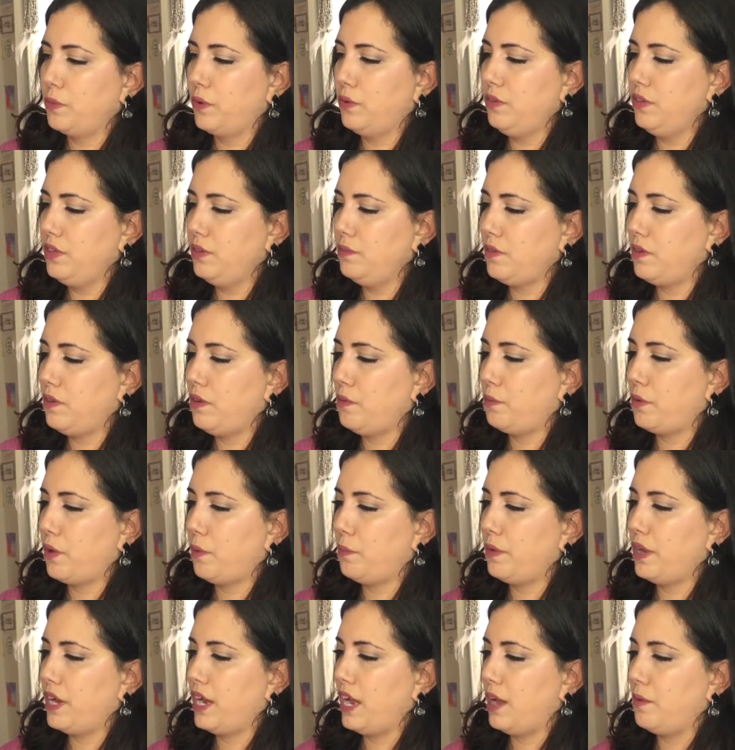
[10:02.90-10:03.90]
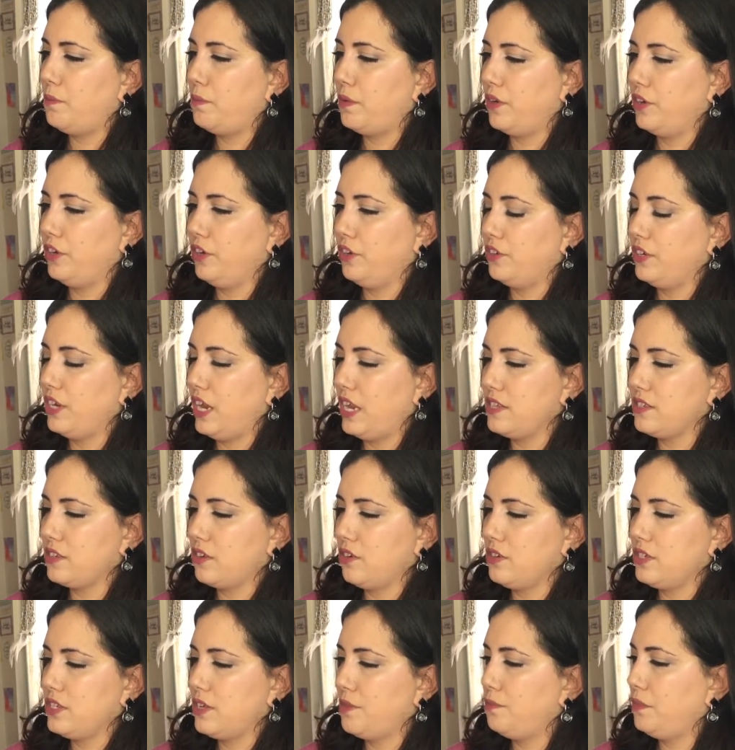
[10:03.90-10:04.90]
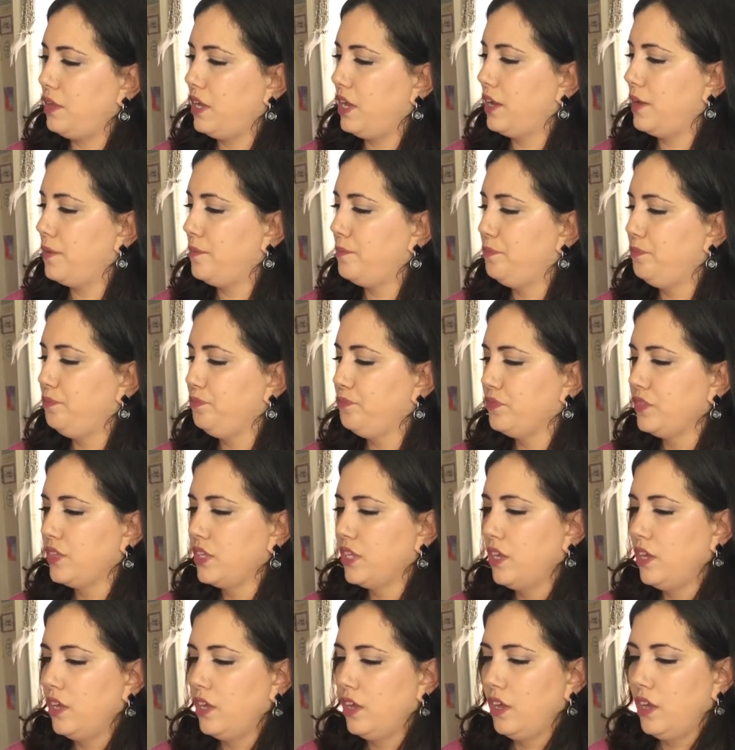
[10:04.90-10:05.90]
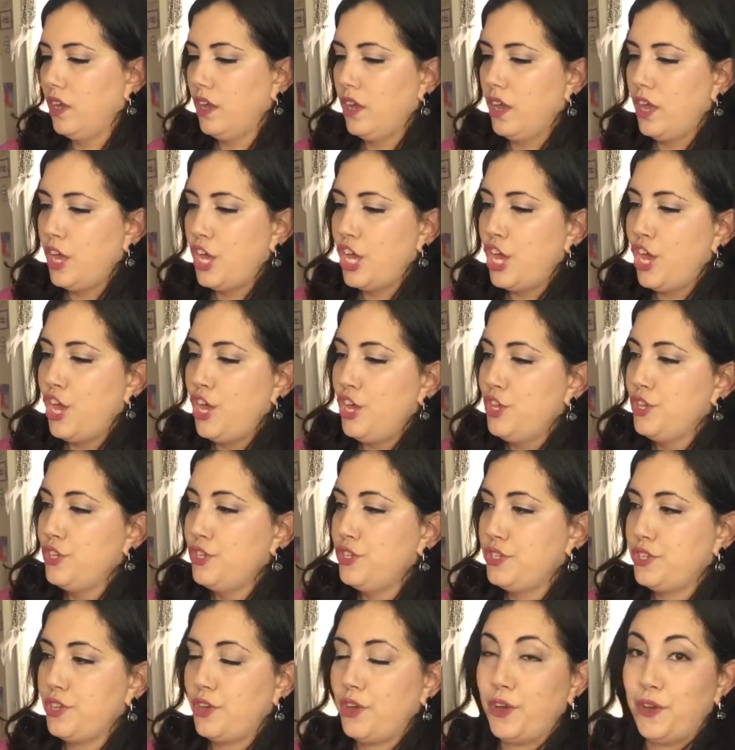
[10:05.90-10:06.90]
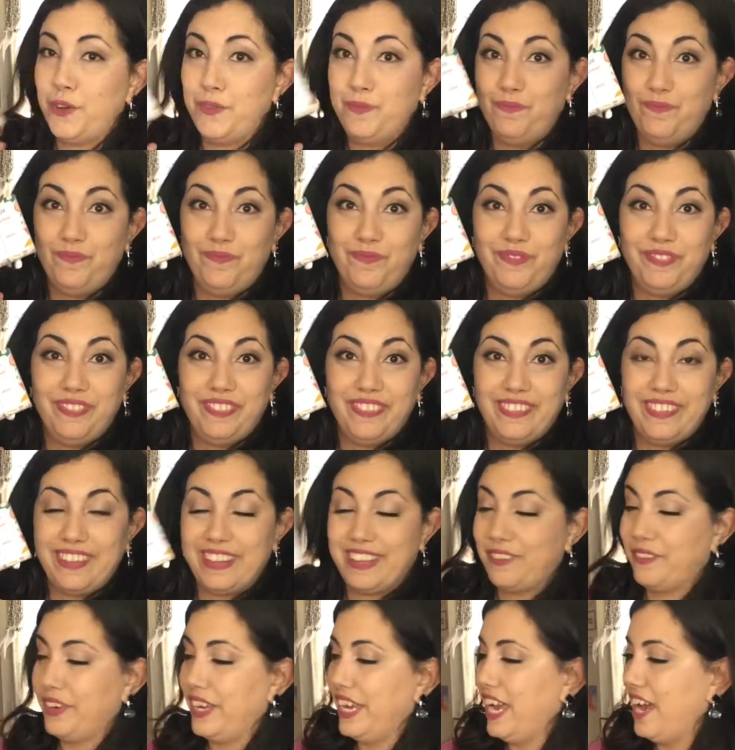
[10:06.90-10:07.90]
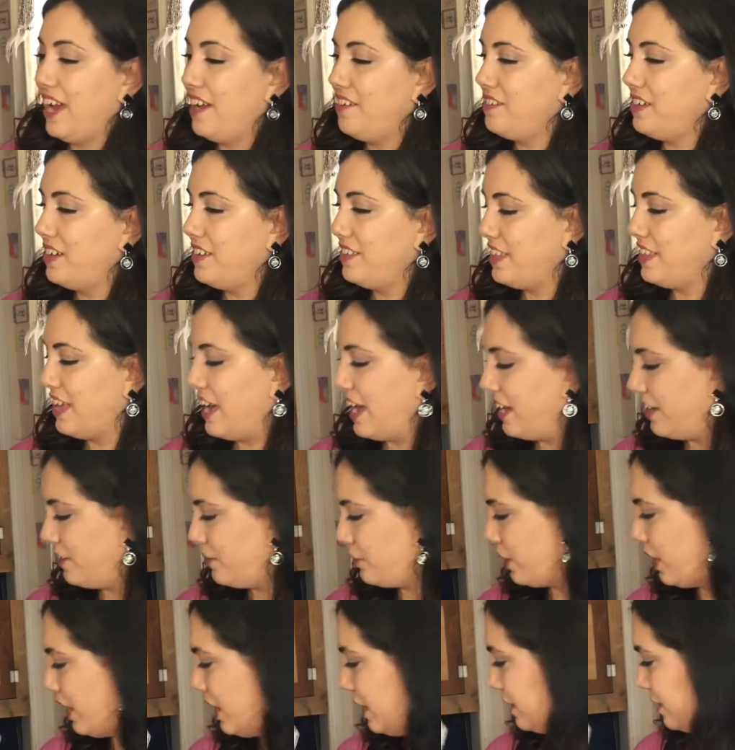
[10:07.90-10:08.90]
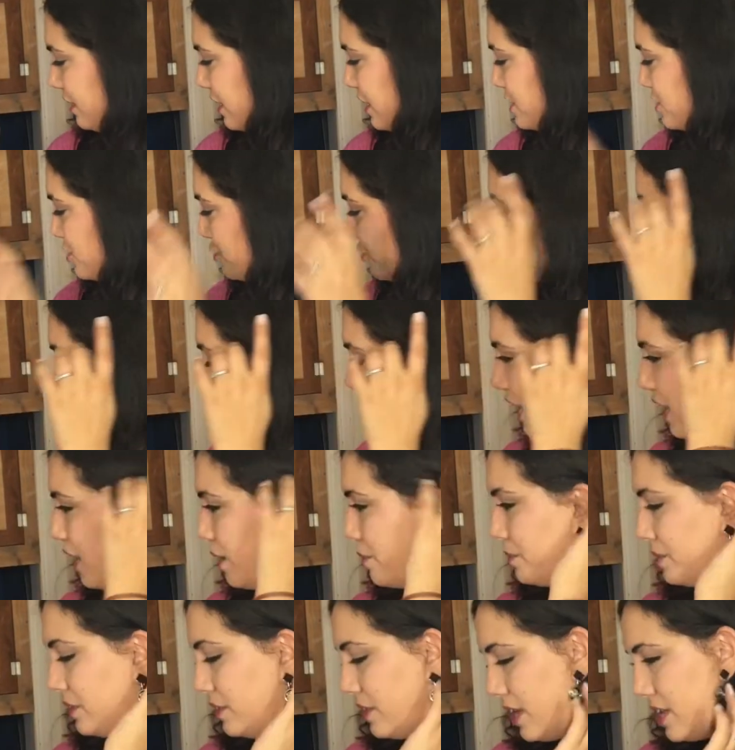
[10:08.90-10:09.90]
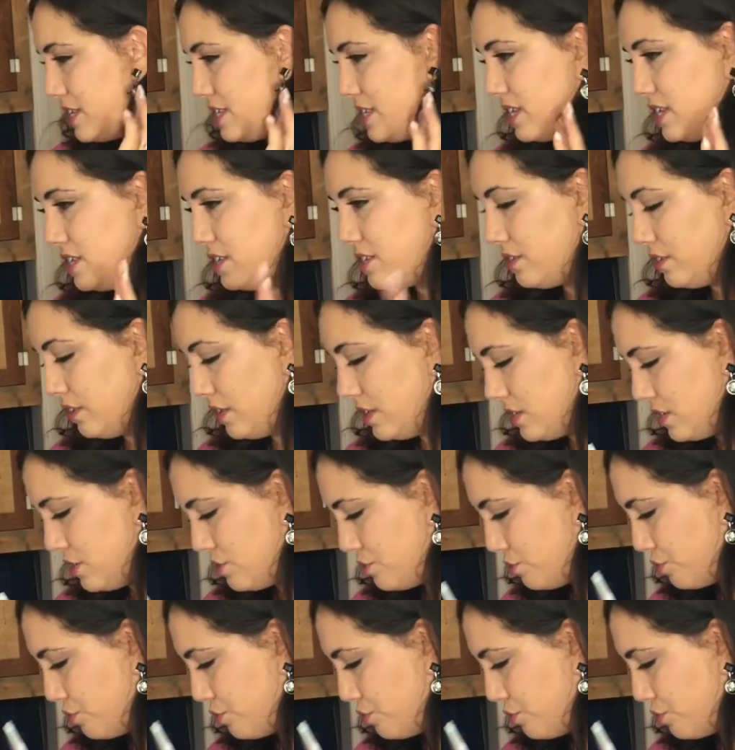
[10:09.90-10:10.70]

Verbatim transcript: probably maybe prop it up on your desk or something so we have that okay let's recap this is this is